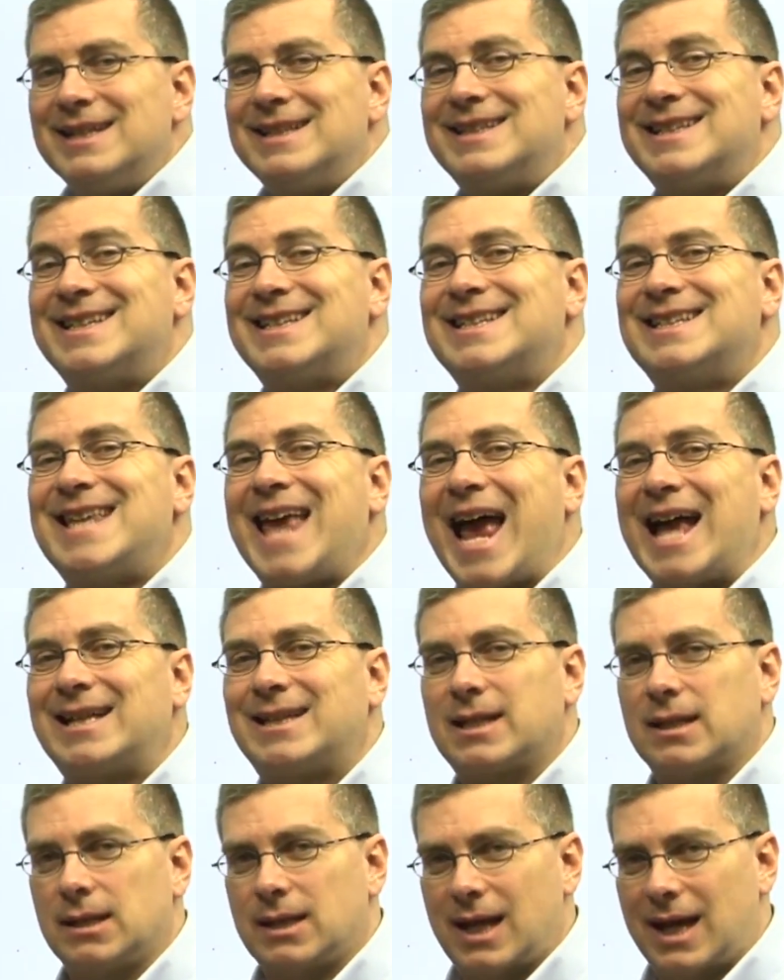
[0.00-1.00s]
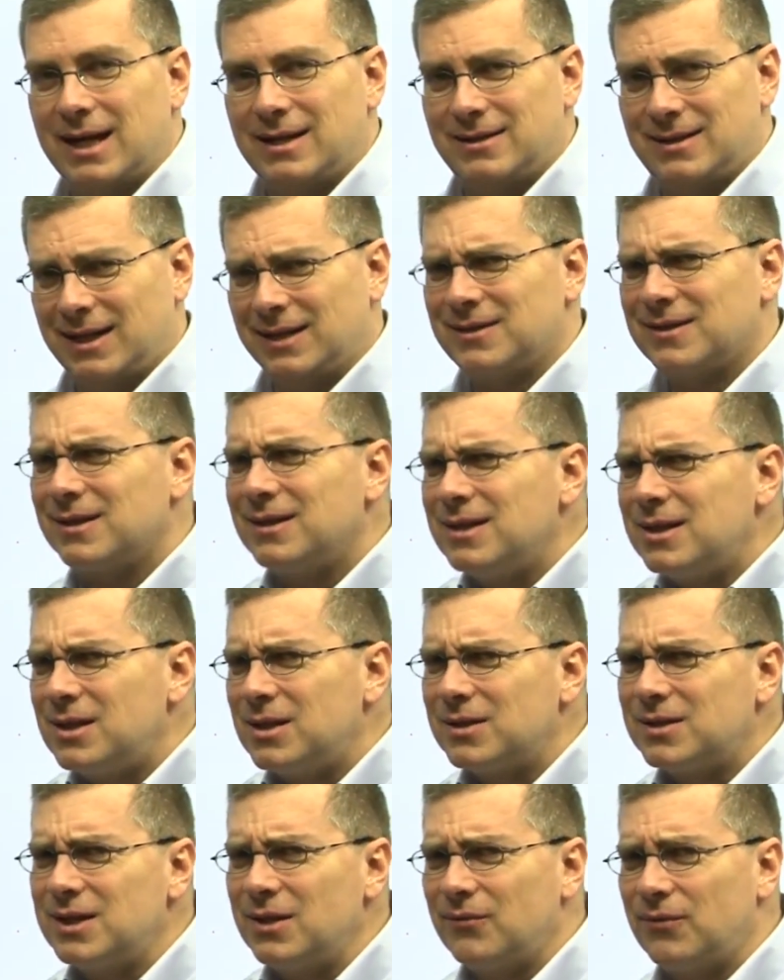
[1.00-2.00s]
Satellite. That's a
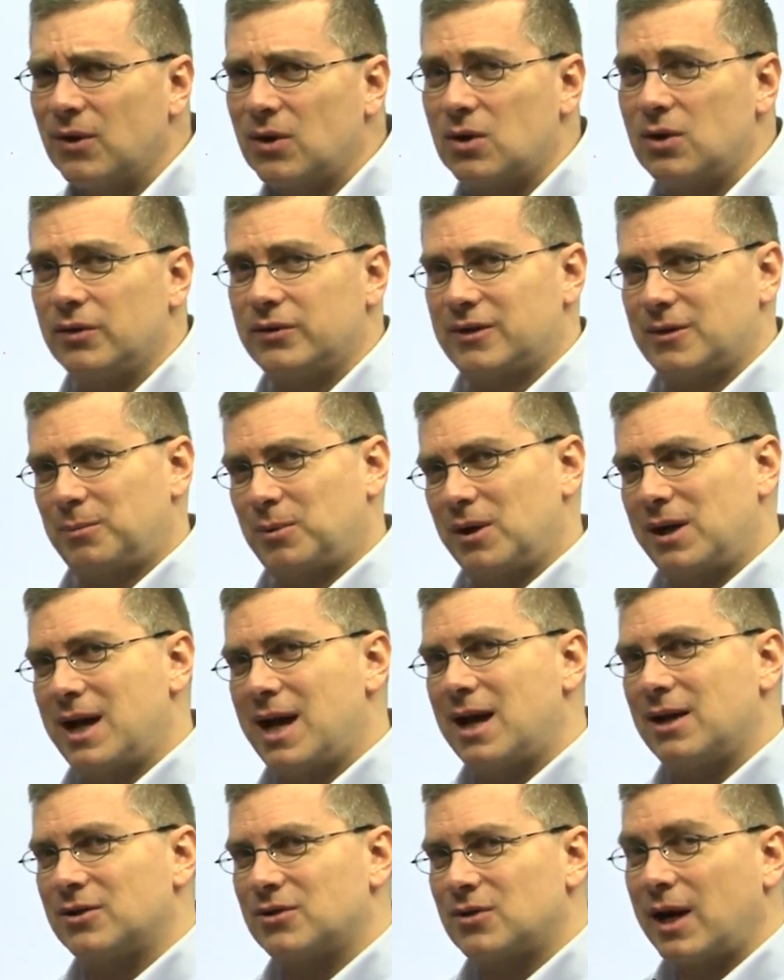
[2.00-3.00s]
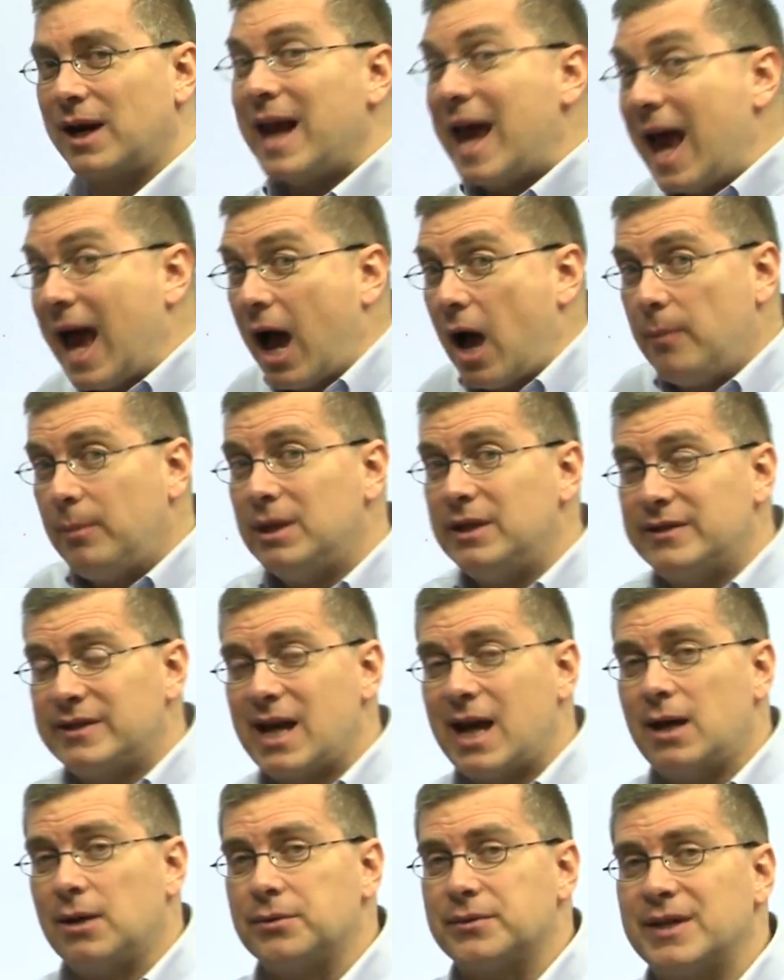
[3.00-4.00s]
little difficult to pronounce, right? How many
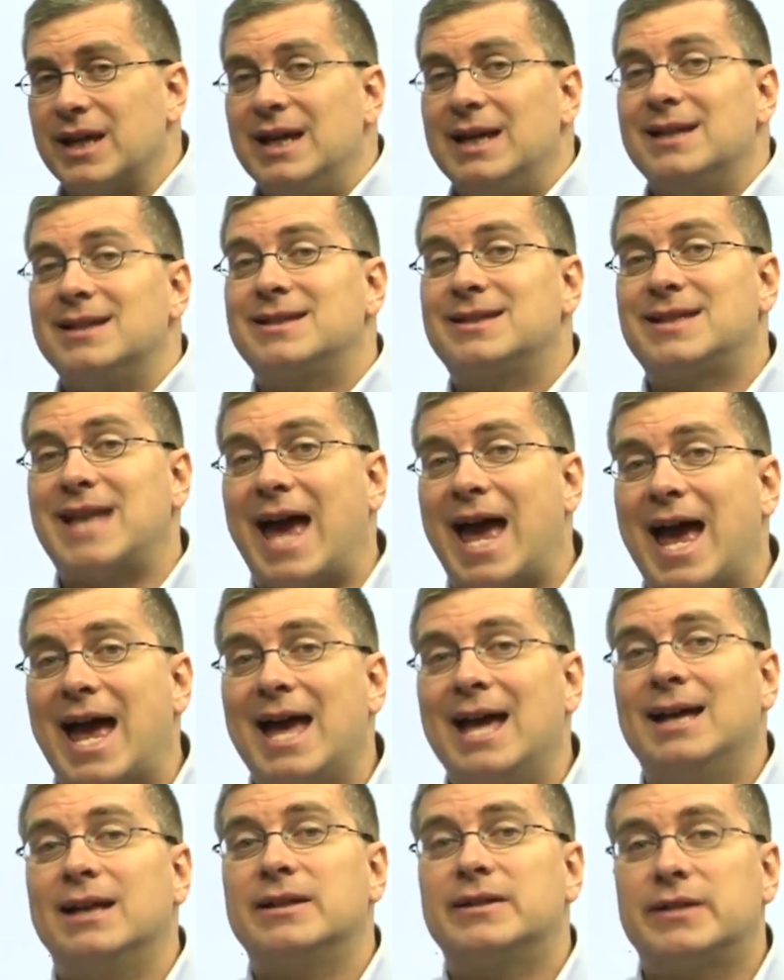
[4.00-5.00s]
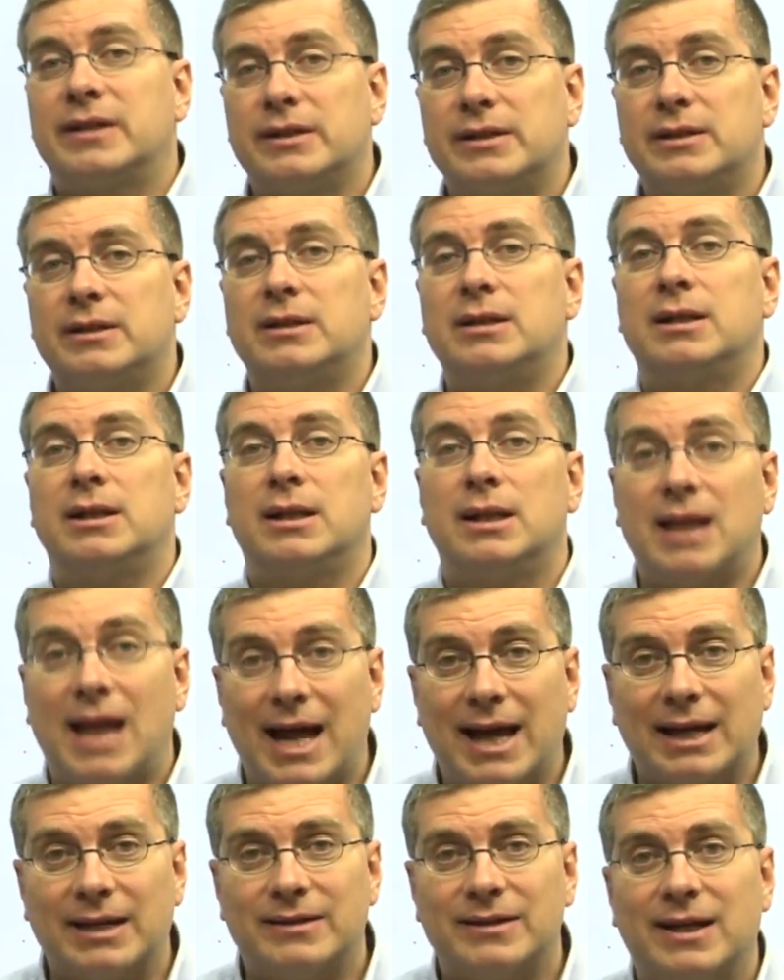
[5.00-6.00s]
sounds?
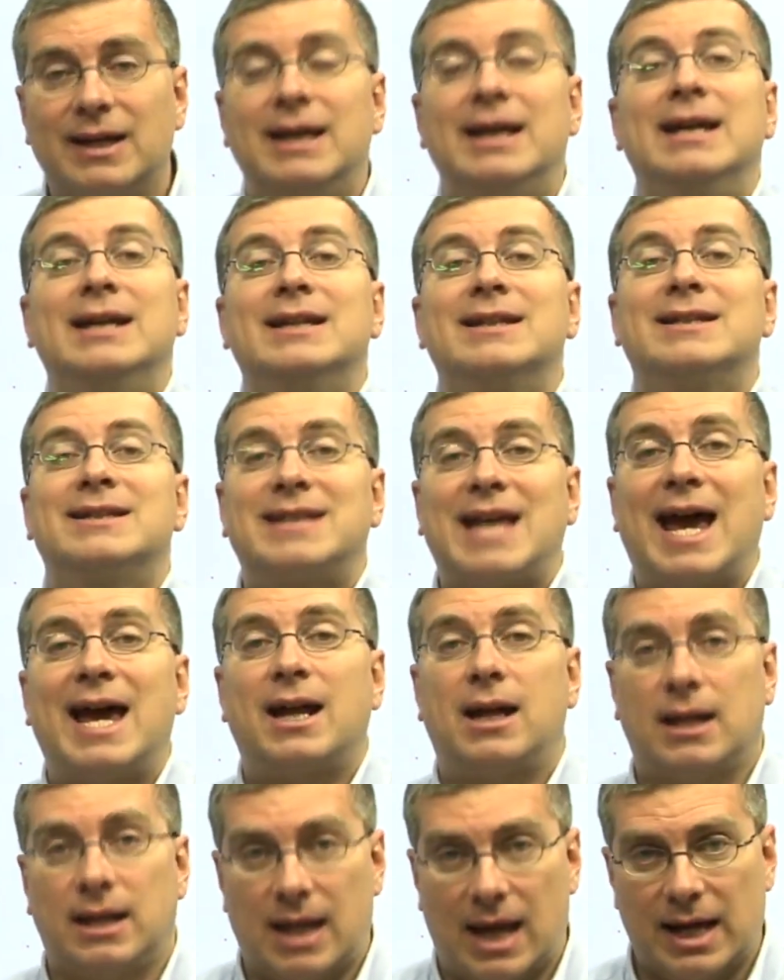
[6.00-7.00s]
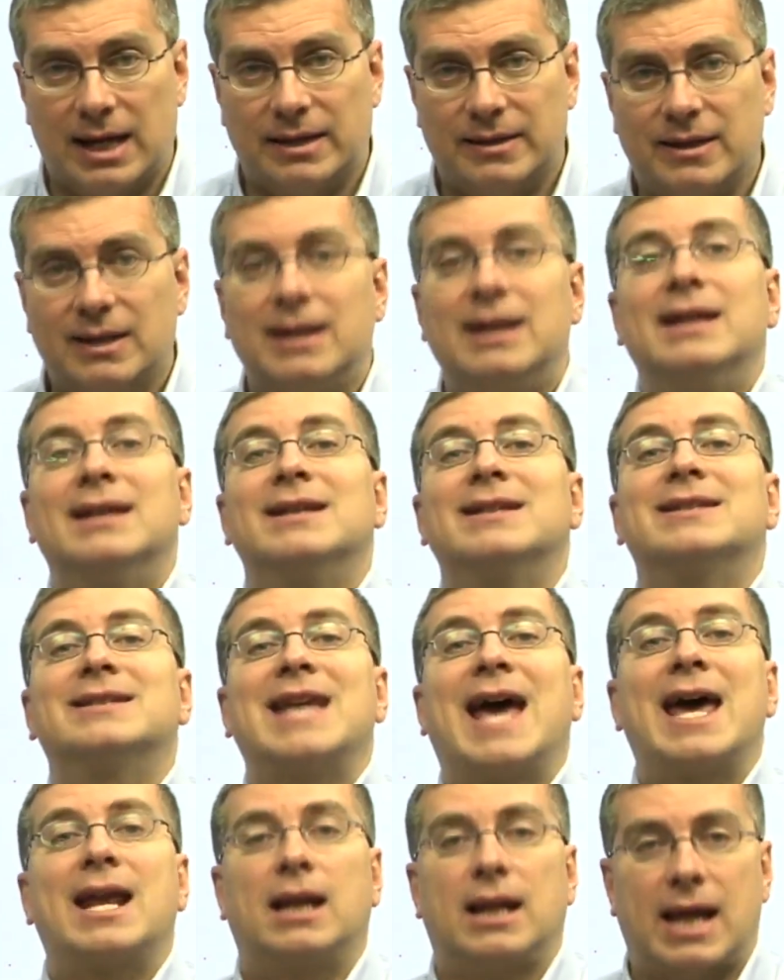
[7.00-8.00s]
Satellite. Satellite.
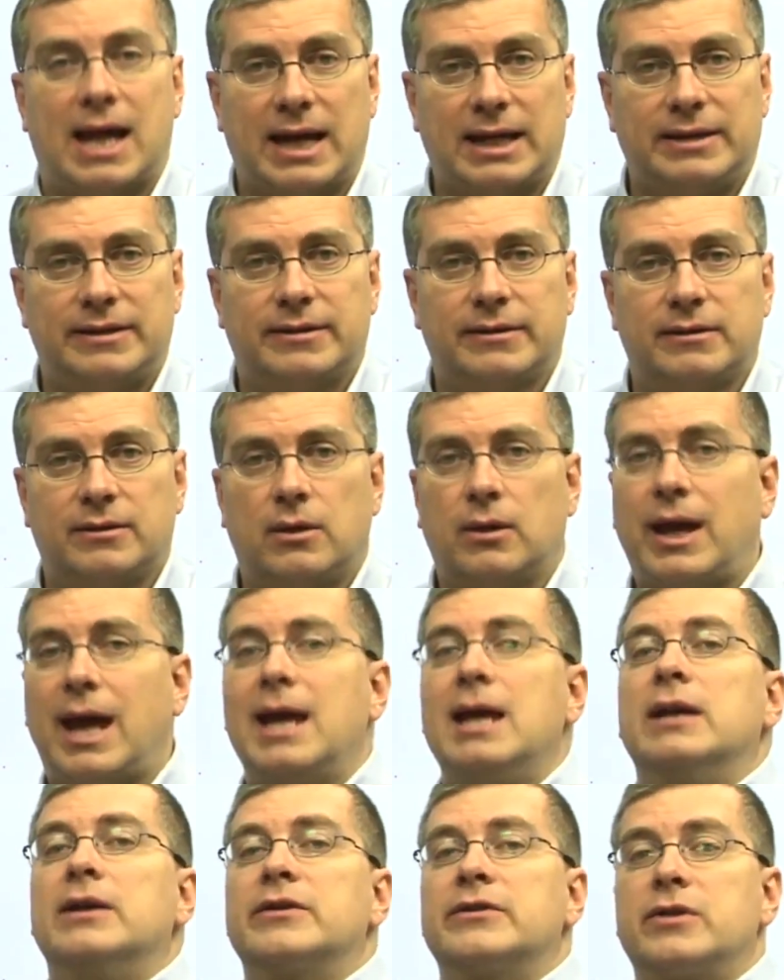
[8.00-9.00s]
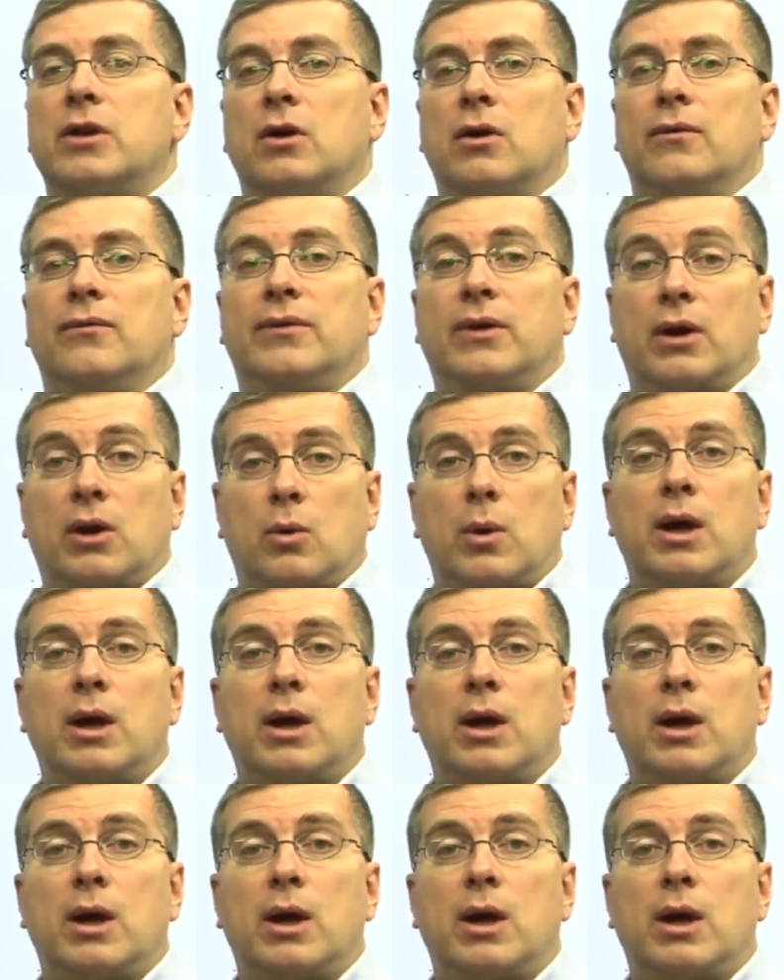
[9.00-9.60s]
Satellite. Okay? So, very